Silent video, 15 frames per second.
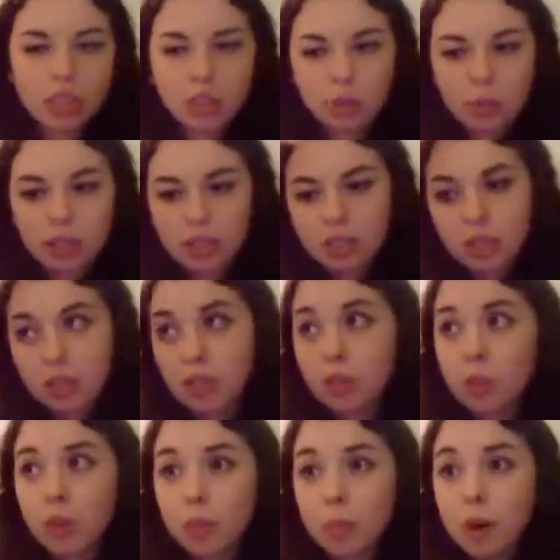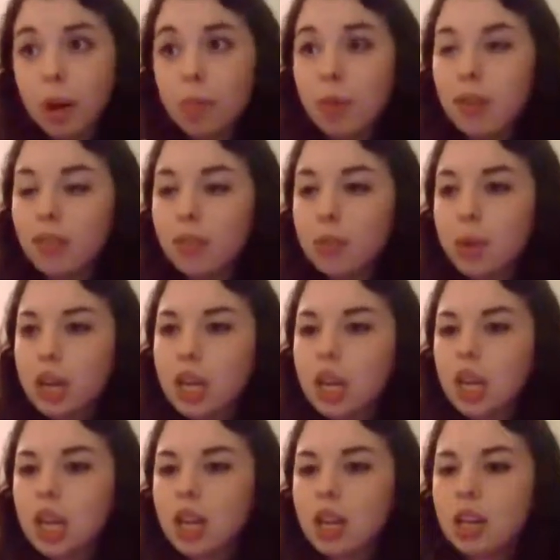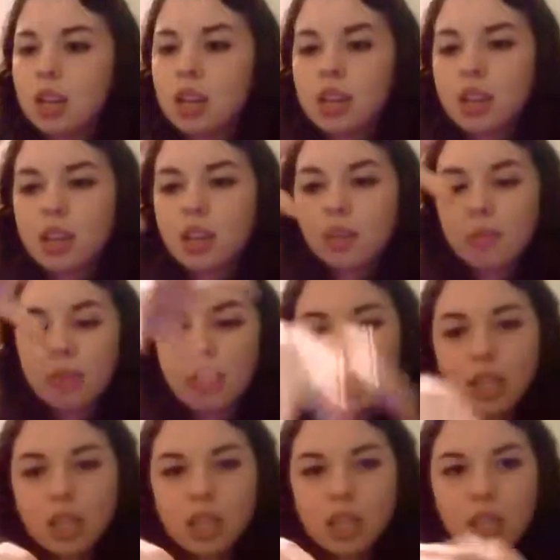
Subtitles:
Like you basically just want to pop off the brain, be like,